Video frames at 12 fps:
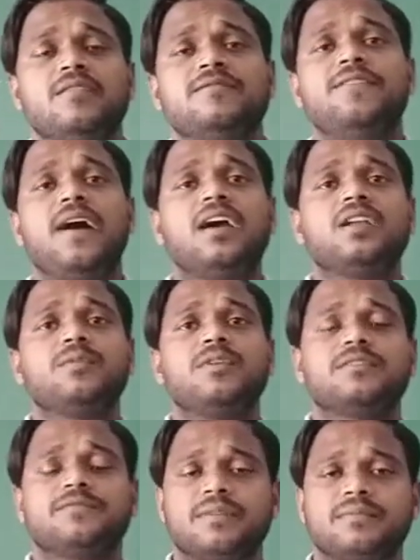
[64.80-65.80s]
far
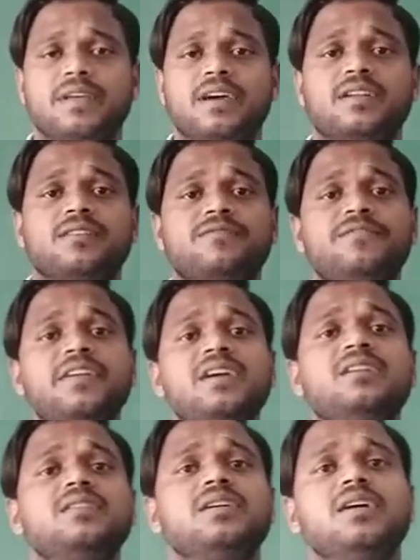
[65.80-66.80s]
away from there,
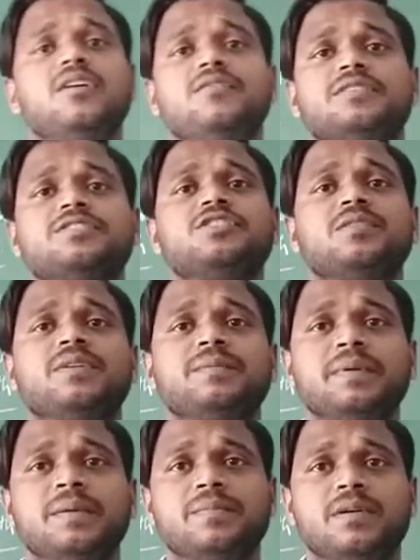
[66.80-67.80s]
fear of the
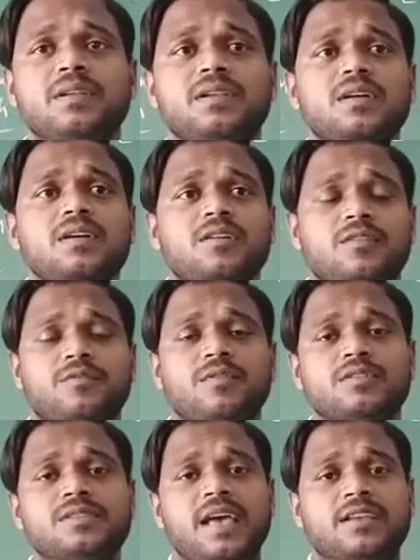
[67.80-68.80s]
German people
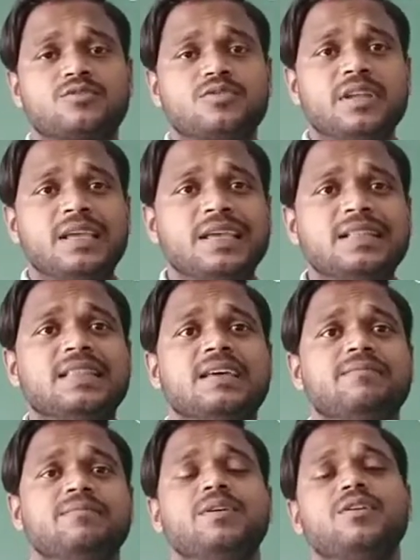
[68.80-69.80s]
was actually in
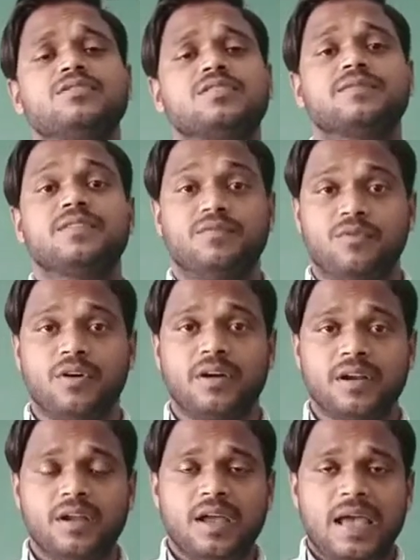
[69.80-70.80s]
them because of the
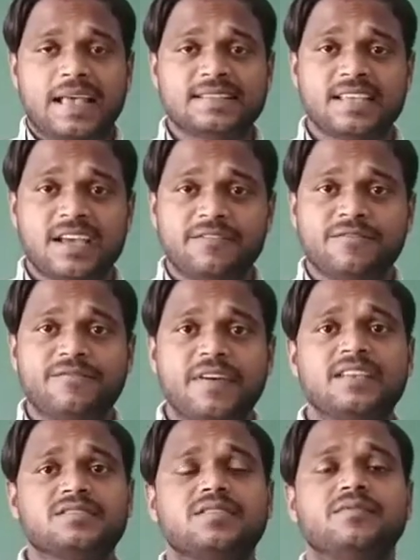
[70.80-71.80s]
war. As they have
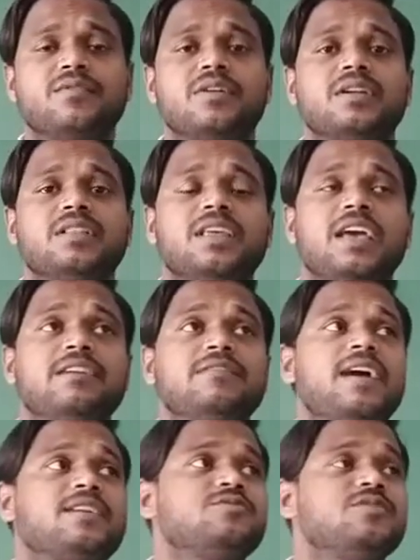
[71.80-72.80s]
faced the war, they have
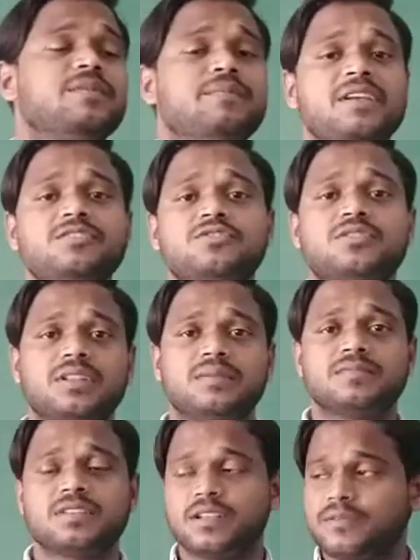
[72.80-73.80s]
actually mentioned
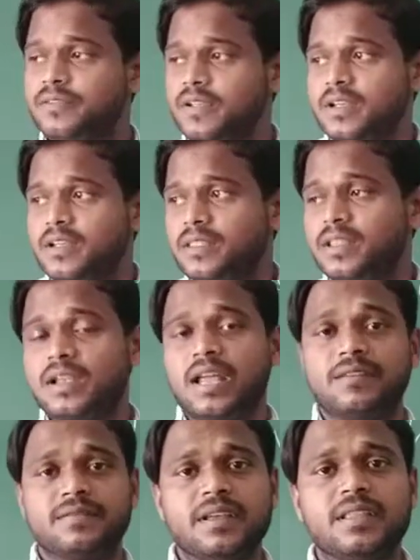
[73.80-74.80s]
themselves, their
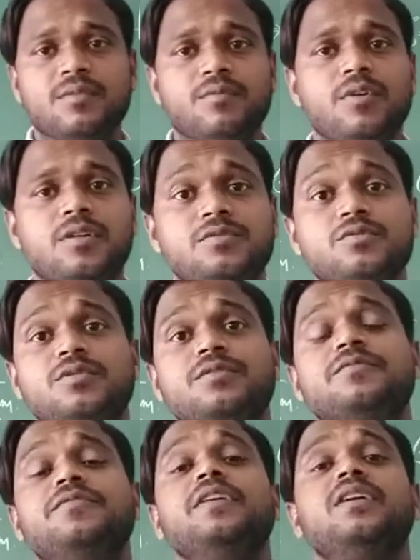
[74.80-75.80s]
lives in the war. So the
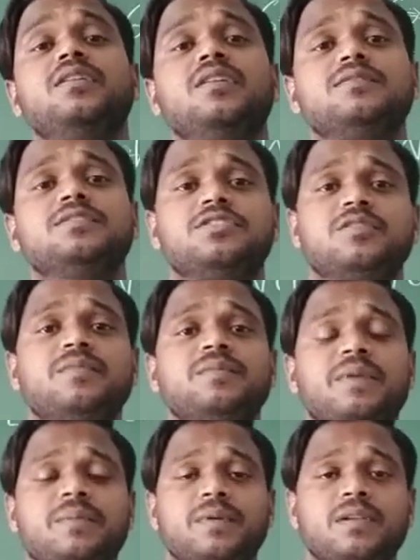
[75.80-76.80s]
fear of the German
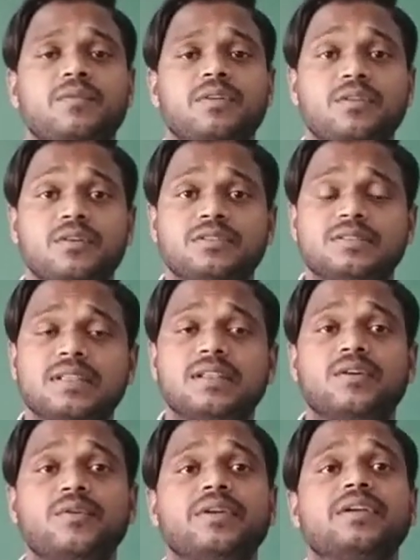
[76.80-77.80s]
people were not
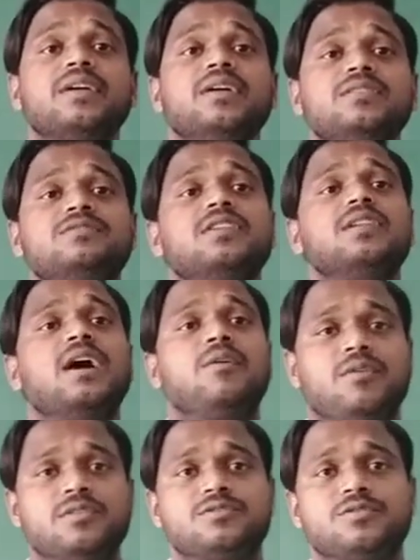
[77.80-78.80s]
still going till
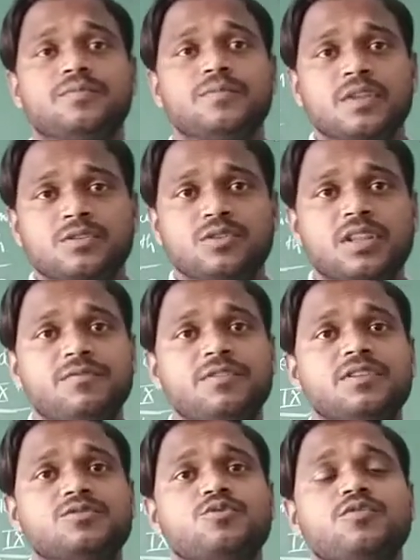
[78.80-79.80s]
now also. So therefore
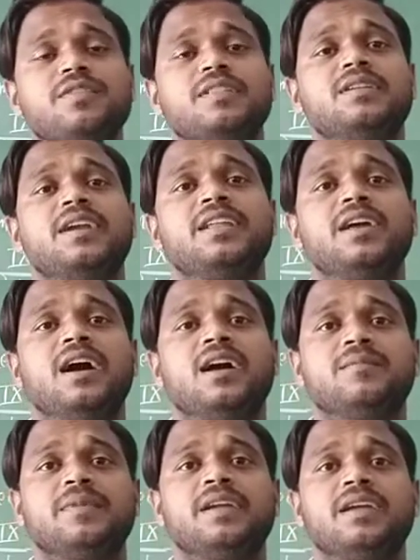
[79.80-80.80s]
the Soviet Red
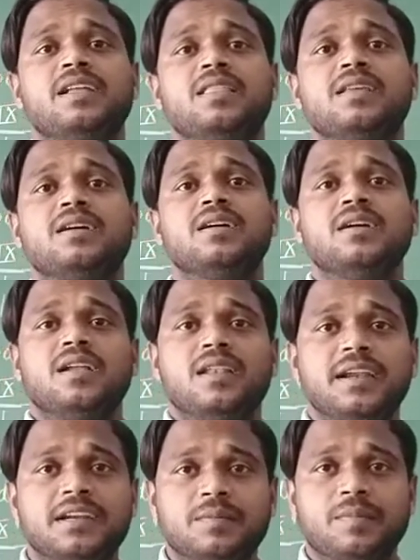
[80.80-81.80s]
Army in the
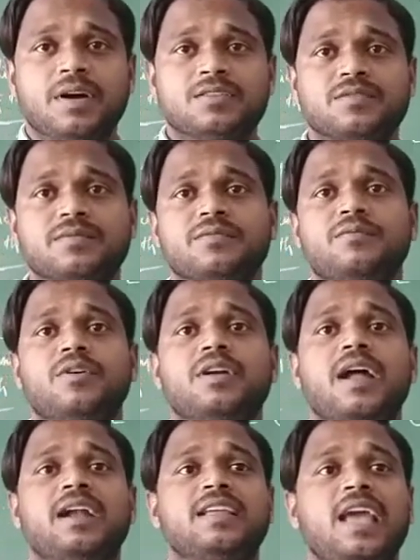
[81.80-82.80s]
later past of the war
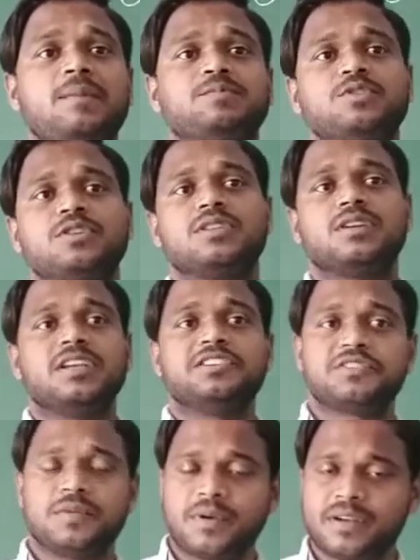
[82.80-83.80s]
had captured the
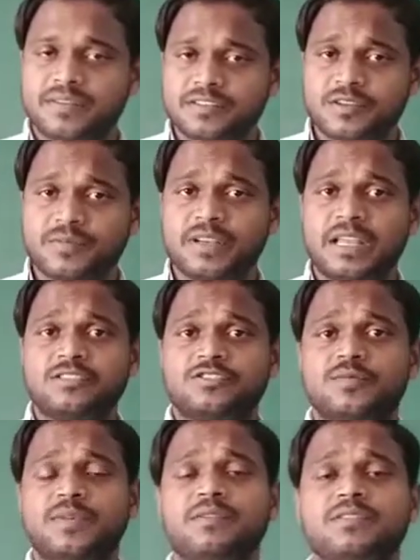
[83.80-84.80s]
eastern part of the Germany, and
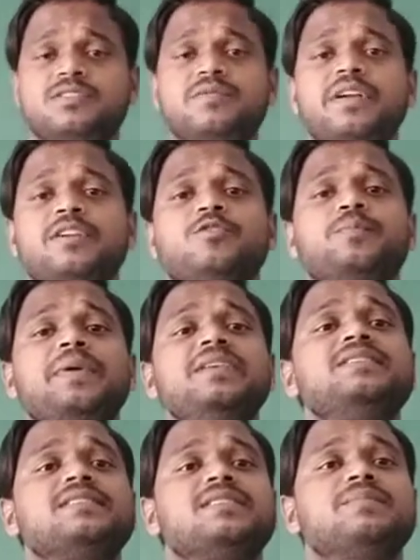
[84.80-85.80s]
Germany was divided into
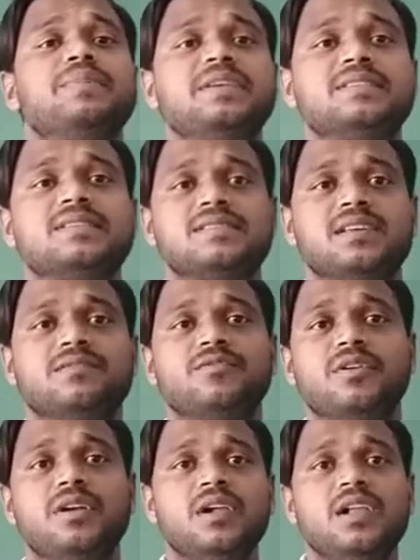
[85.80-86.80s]
pieces and pieces.
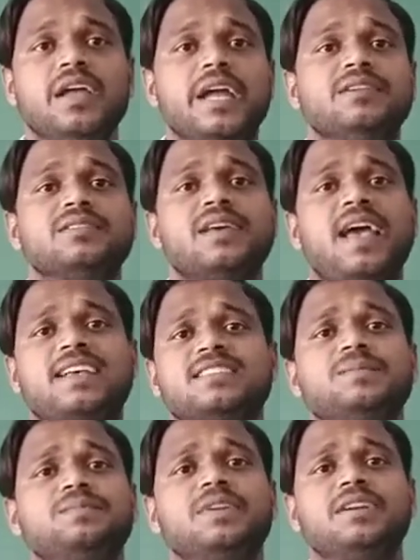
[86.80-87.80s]
Therefore it was
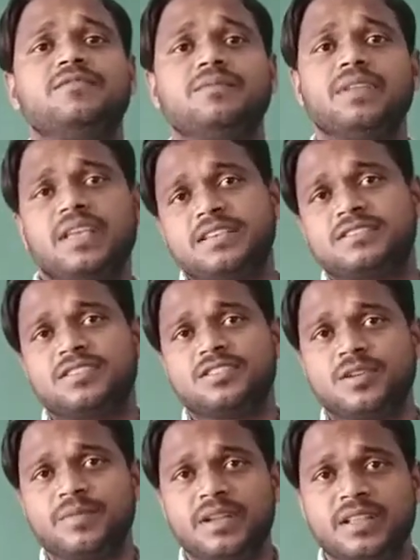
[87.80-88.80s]
accepted from the eastern
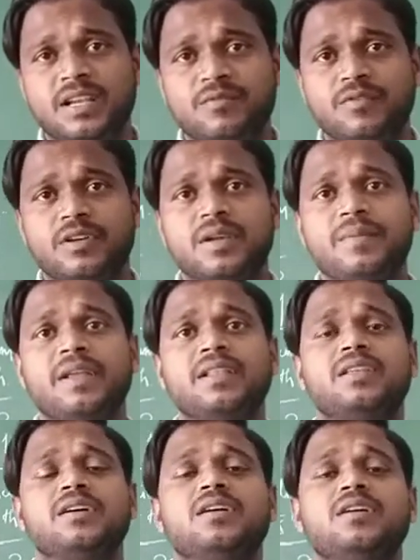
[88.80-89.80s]
Germany that would
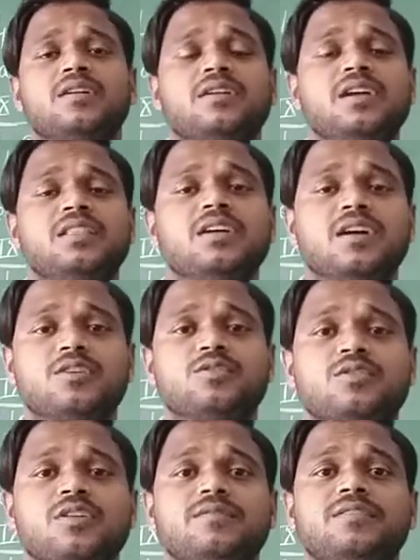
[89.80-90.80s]
remain in the
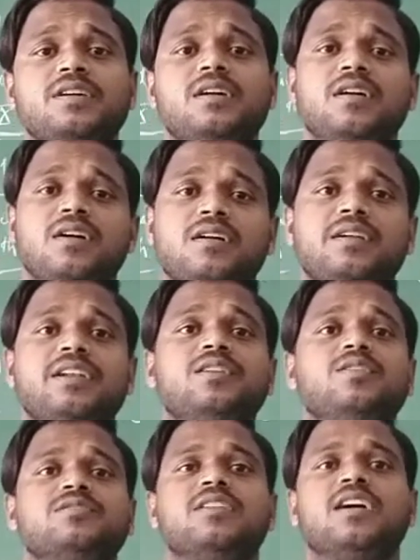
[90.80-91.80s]
control of the Red
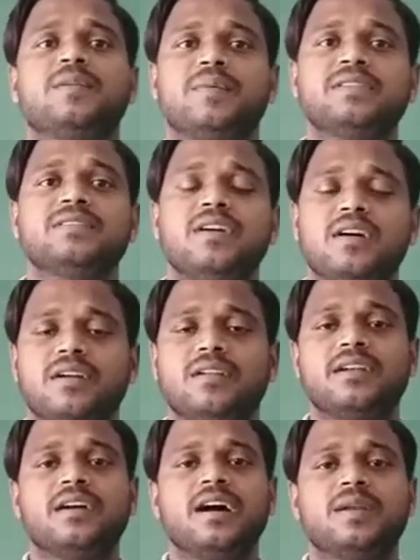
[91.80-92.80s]

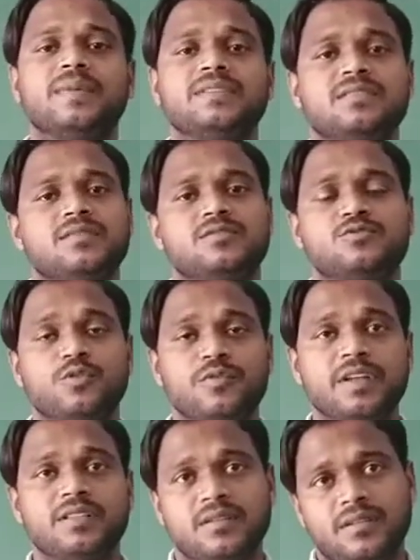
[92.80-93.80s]
armies and all
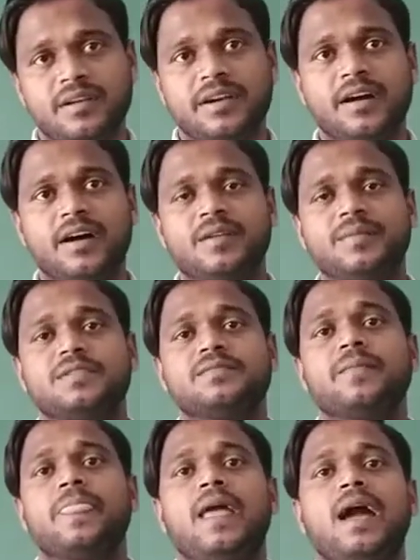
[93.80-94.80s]
Soviet Red armies.
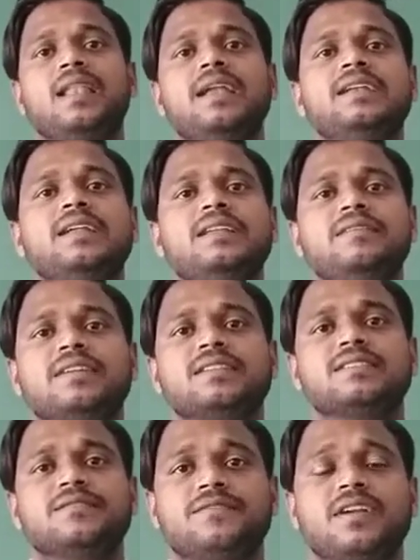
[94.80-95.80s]
And laterly we can
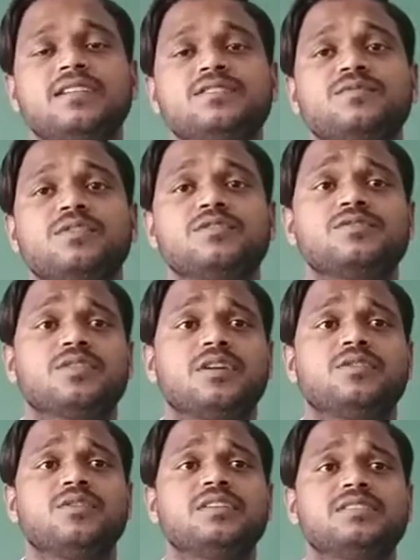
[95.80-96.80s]
say France would also
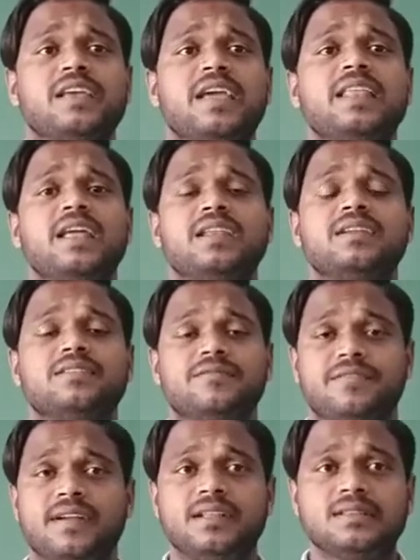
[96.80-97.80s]
control its area near the
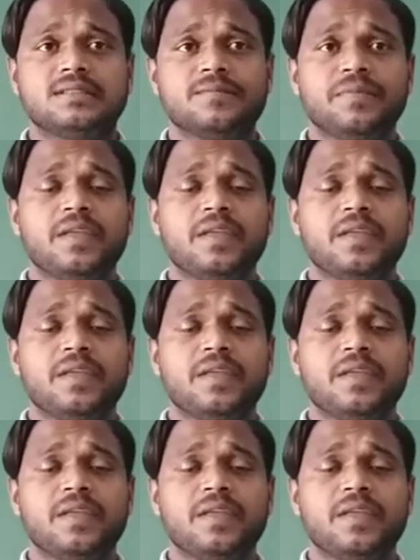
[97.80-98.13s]
France,